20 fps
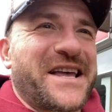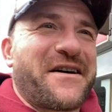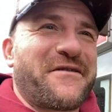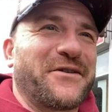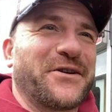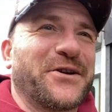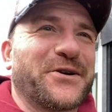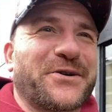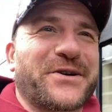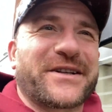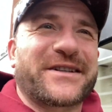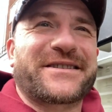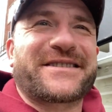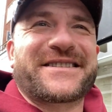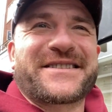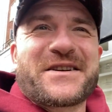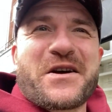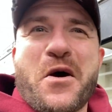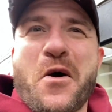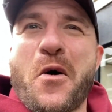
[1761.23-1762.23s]
have a look at
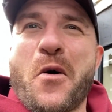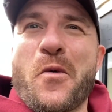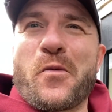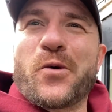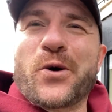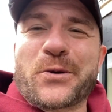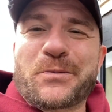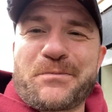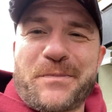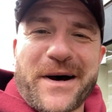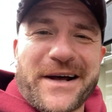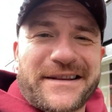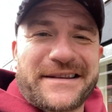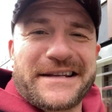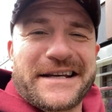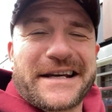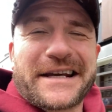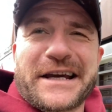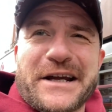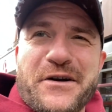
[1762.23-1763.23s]
what
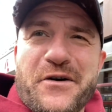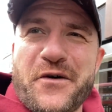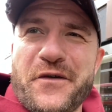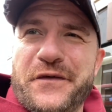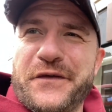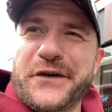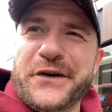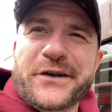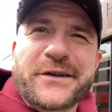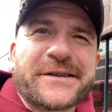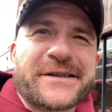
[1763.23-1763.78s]
Putney can offer,